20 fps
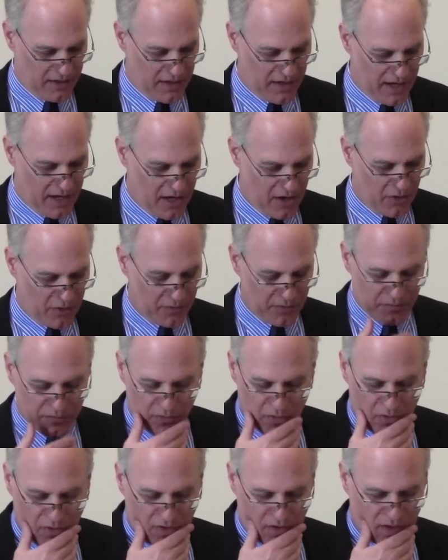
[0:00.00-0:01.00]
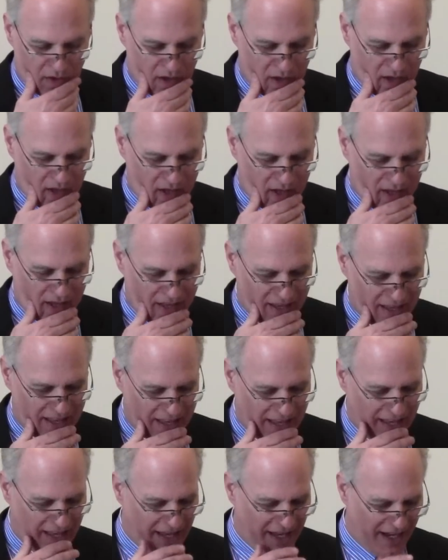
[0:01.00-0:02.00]
Now,
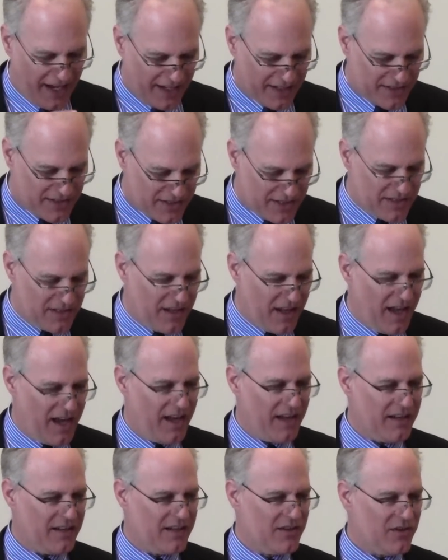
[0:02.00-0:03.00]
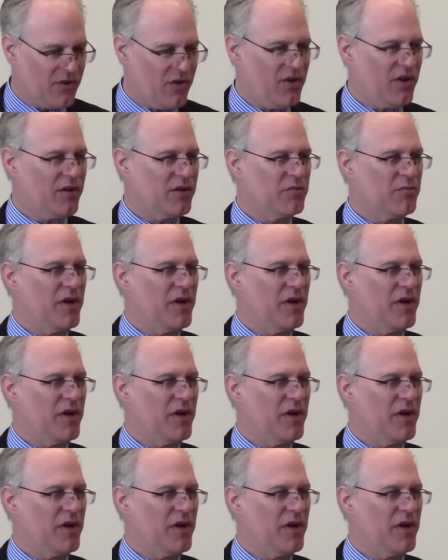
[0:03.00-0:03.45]
I did not talk